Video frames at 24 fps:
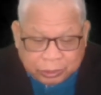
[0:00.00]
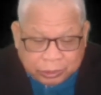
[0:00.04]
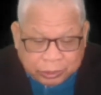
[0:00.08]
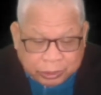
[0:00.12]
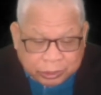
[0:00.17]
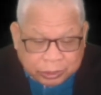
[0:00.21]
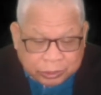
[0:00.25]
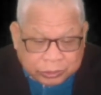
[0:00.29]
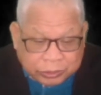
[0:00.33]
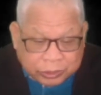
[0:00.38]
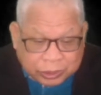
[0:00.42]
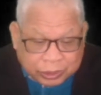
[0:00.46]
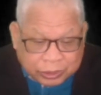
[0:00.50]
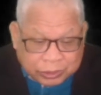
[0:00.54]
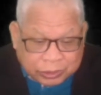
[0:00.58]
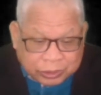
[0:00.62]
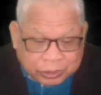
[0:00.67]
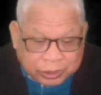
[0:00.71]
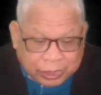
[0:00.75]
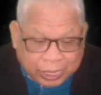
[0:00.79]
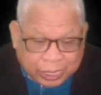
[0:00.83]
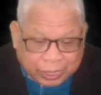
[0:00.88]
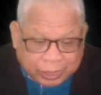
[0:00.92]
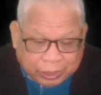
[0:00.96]
Okay?
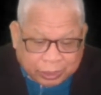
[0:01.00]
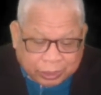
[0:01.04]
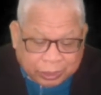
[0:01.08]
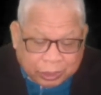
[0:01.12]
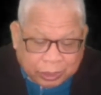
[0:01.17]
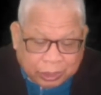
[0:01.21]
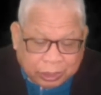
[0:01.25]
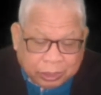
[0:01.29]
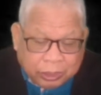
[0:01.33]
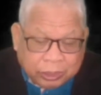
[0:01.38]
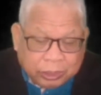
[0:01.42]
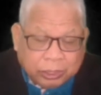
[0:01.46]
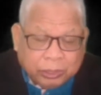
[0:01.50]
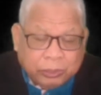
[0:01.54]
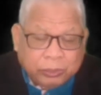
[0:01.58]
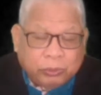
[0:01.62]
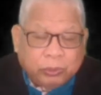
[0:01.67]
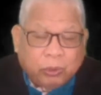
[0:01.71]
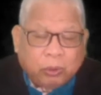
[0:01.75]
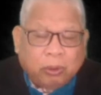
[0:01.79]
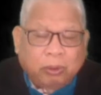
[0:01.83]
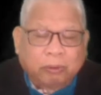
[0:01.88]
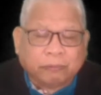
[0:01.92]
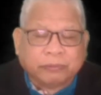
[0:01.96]
Since then,
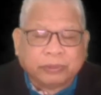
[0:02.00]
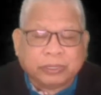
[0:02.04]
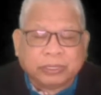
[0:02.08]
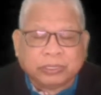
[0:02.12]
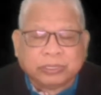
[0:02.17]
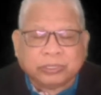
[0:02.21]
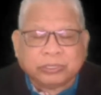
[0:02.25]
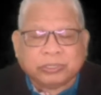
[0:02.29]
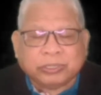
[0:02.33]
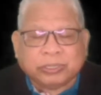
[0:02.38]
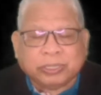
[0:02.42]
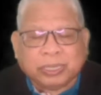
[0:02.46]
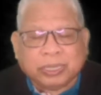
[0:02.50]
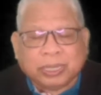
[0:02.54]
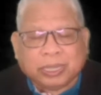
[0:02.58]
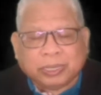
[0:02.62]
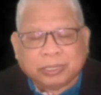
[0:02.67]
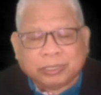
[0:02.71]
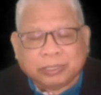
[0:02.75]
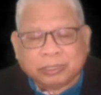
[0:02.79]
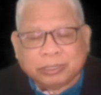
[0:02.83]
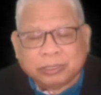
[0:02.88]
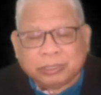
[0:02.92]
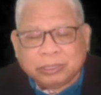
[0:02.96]
the door of
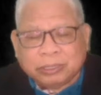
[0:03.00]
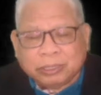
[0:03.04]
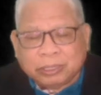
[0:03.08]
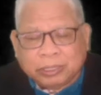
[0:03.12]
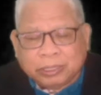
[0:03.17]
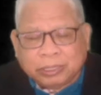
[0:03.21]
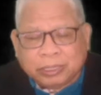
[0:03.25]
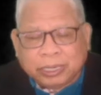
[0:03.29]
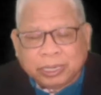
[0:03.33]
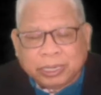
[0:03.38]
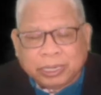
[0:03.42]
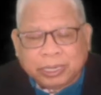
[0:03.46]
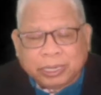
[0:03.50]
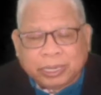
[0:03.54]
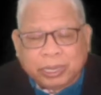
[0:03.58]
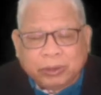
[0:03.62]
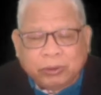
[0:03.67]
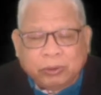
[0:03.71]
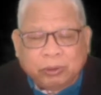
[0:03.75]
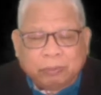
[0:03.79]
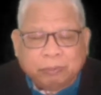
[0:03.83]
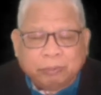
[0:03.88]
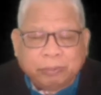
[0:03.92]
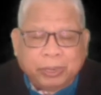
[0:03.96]
Ijtihad,
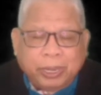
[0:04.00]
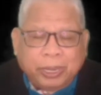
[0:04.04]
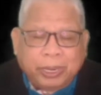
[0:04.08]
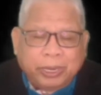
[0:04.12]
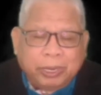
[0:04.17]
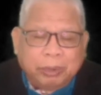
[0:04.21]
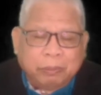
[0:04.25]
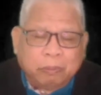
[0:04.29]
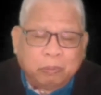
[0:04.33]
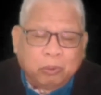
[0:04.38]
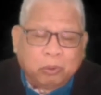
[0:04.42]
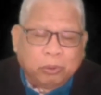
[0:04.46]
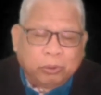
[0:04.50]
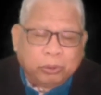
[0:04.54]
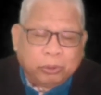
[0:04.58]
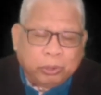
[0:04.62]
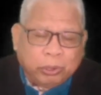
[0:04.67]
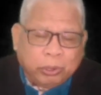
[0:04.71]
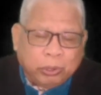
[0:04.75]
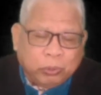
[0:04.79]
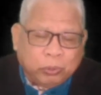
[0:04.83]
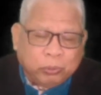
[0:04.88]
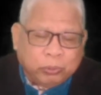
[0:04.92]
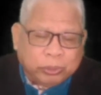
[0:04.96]
there cannot be any
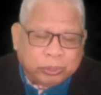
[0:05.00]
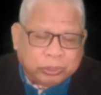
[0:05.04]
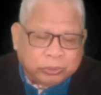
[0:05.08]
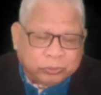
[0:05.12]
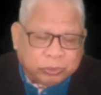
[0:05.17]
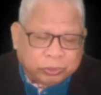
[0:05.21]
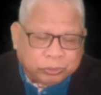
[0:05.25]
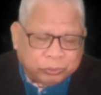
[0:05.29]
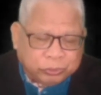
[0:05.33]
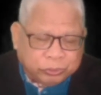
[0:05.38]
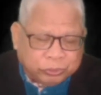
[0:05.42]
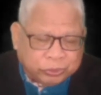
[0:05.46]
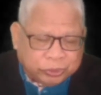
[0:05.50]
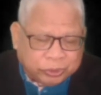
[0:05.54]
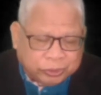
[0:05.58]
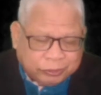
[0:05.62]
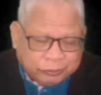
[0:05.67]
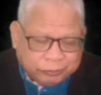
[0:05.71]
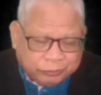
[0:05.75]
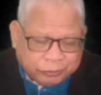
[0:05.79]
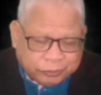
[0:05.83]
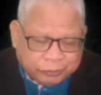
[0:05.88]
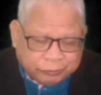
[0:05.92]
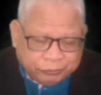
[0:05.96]
more new
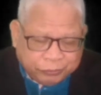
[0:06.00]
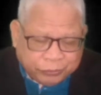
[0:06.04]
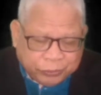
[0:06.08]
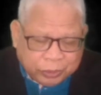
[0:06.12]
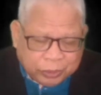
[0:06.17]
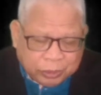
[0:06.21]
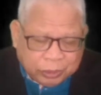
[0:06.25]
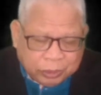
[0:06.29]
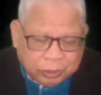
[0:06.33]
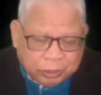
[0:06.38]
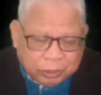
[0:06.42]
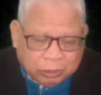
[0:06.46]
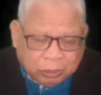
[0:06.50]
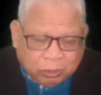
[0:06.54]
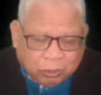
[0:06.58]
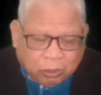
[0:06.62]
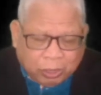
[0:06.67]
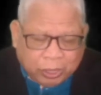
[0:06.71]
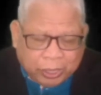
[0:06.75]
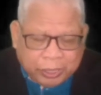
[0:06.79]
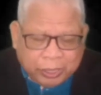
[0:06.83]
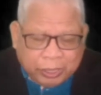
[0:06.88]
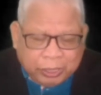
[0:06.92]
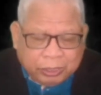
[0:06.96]
resolutions
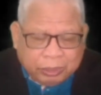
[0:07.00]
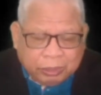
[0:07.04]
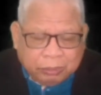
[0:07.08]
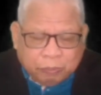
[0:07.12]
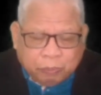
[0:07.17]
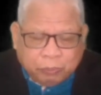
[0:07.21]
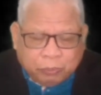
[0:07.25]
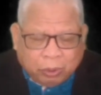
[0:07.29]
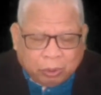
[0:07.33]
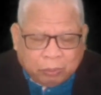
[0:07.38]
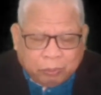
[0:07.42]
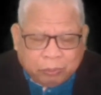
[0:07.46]
or any